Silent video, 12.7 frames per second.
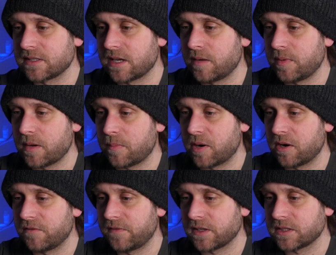gonna be a
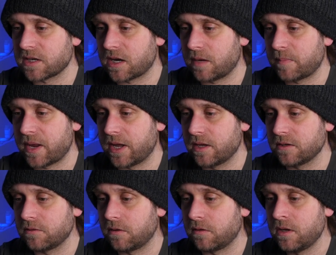perfect top
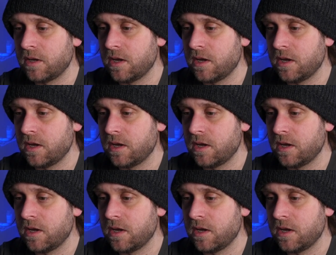handle